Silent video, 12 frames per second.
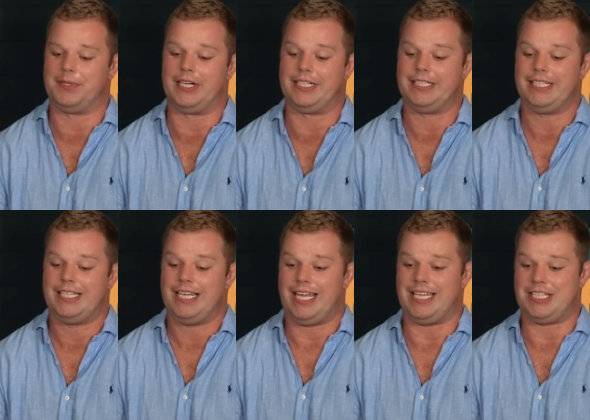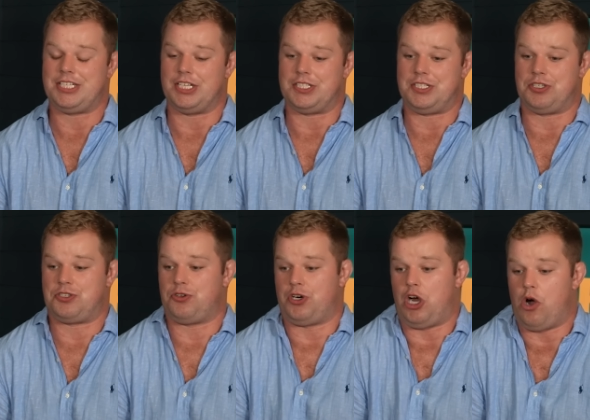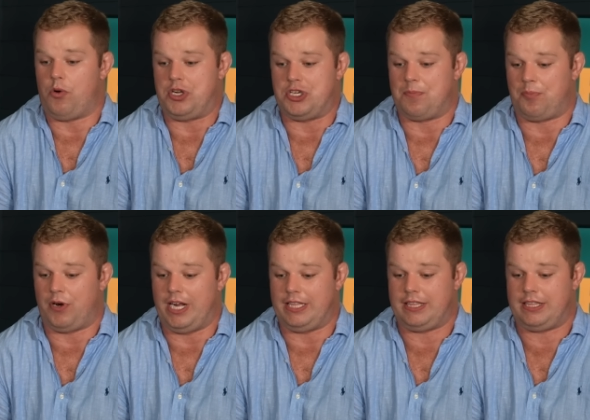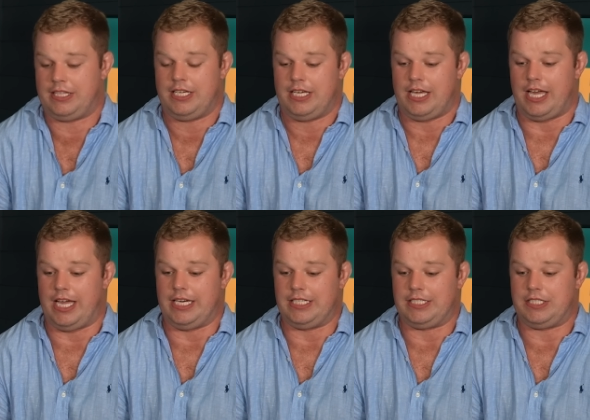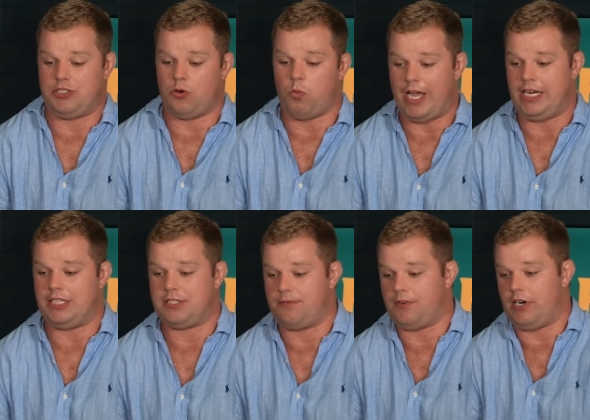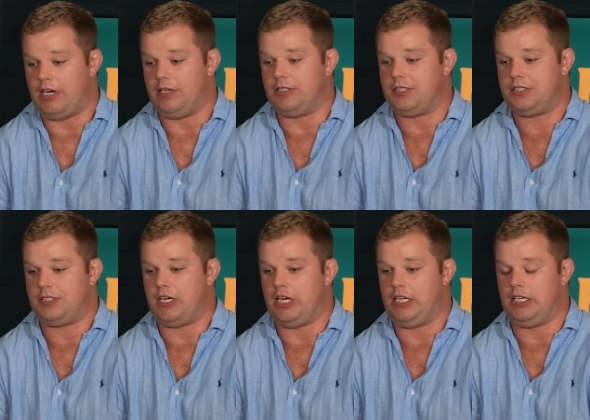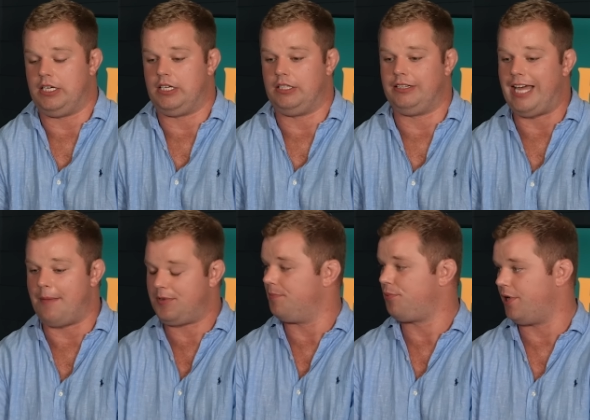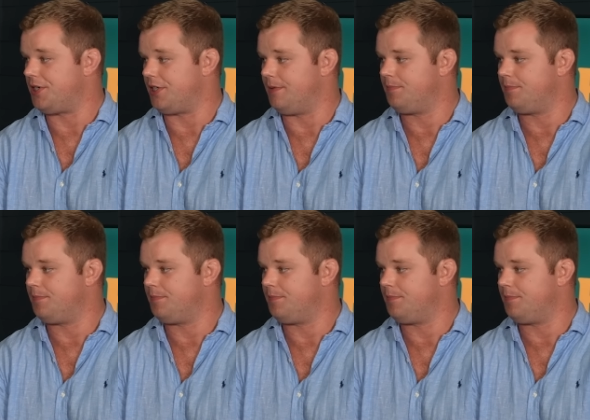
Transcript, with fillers: but it's just you're sort of holding your breath and you're waiting to find a, uh, a lapse in pressure.